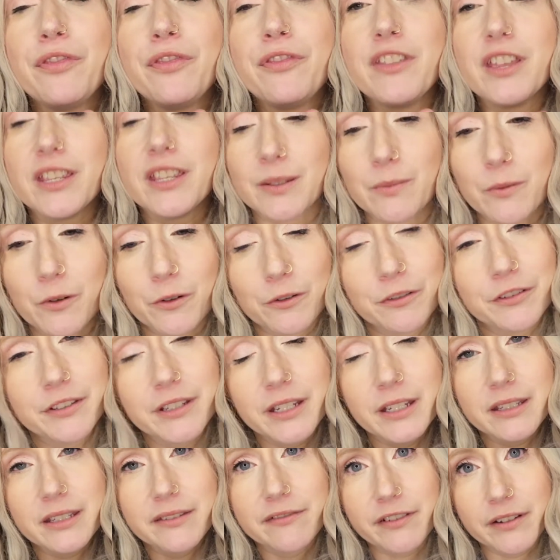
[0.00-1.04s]
this world
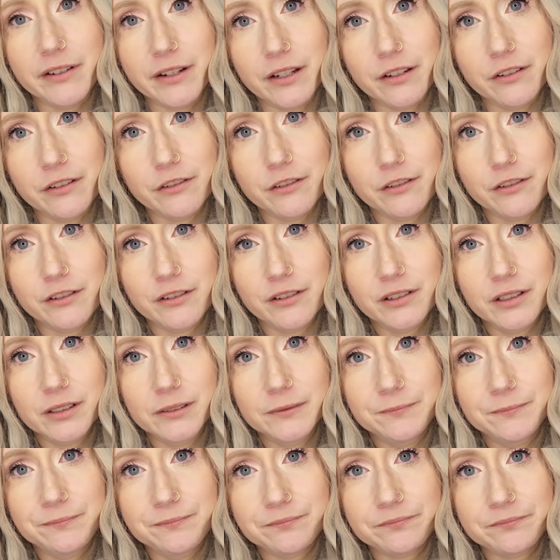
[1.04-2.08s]
is finished.
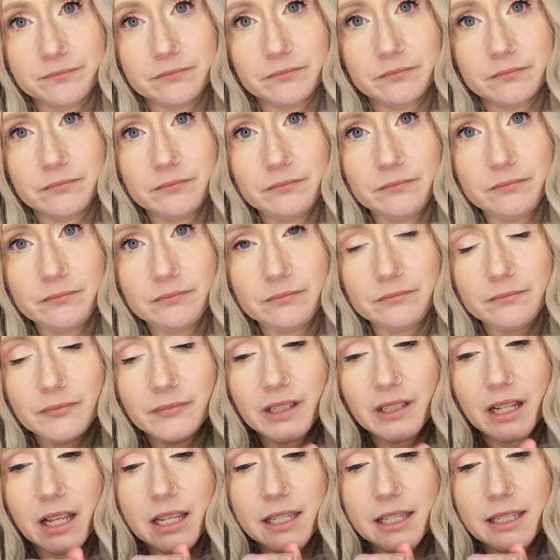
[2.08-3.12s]

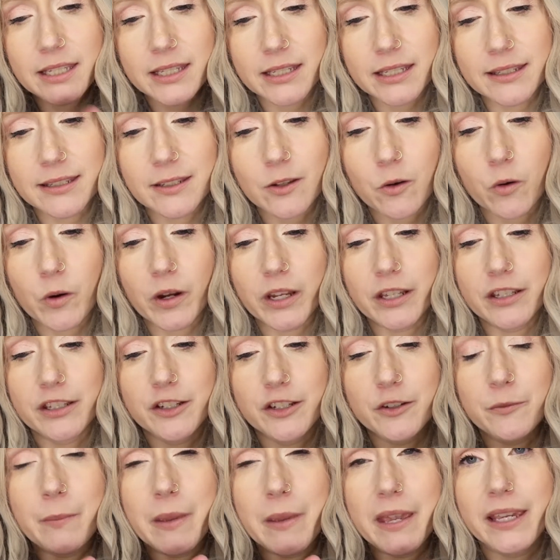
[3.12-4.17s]
He is going
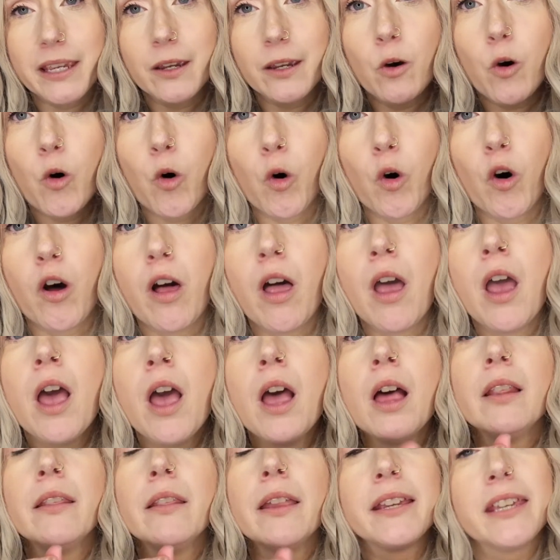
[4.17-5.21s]
to make it whole
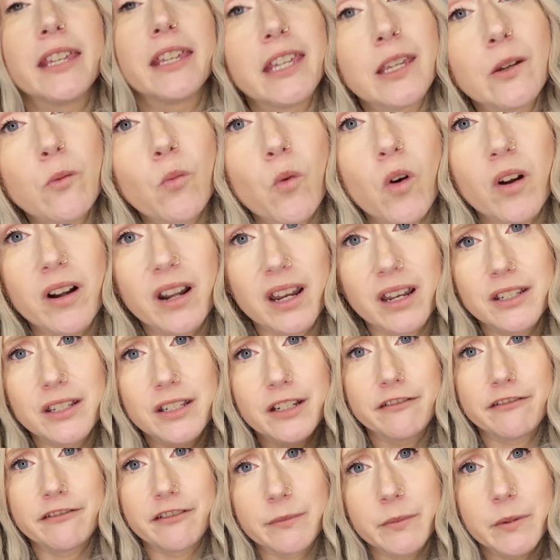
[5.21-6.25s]
like he wanted
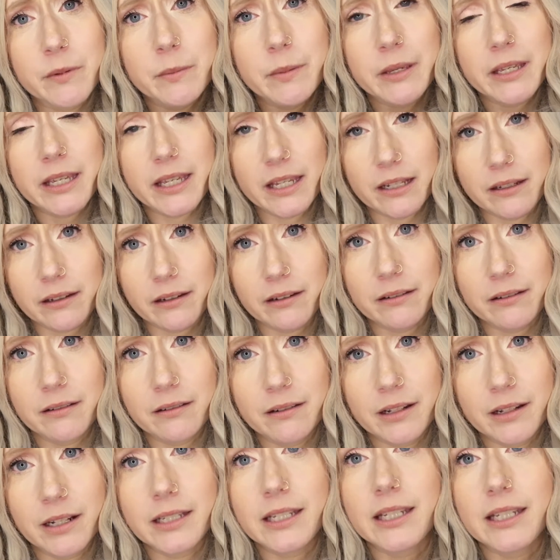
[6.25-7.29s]
to from the beginning,
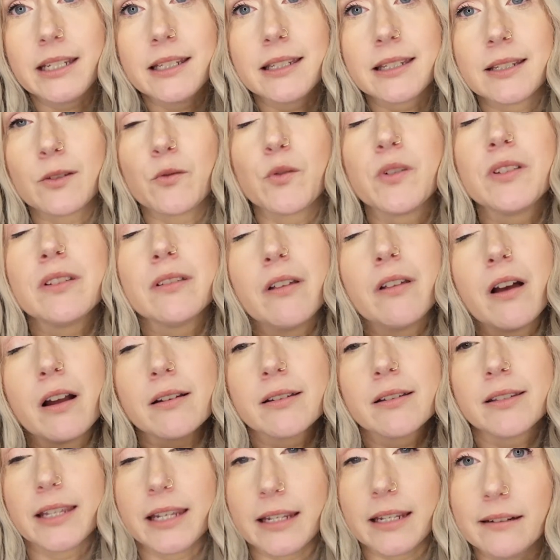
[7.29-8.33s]
and he is going to lock
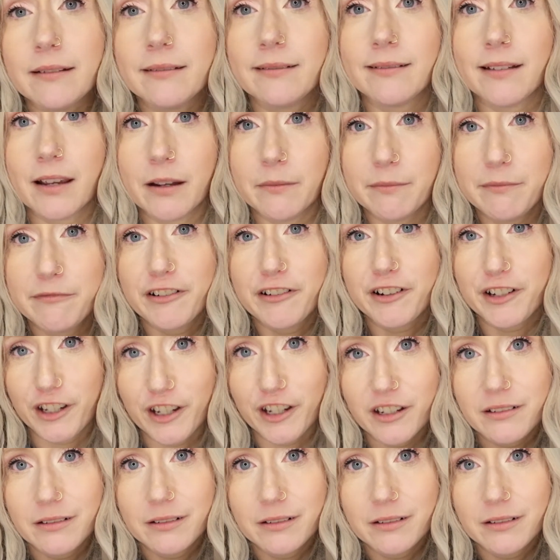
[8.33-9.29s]
Satan up for good.